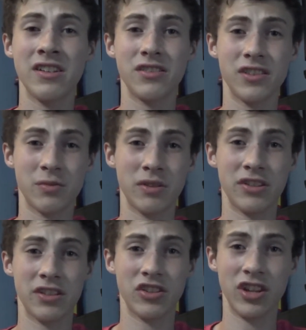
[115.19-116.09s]
into the
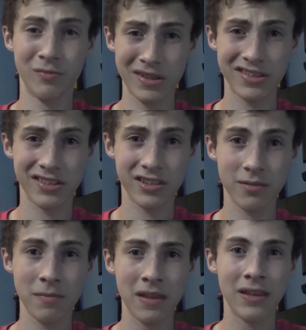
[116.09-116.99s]
Switch's achievement system.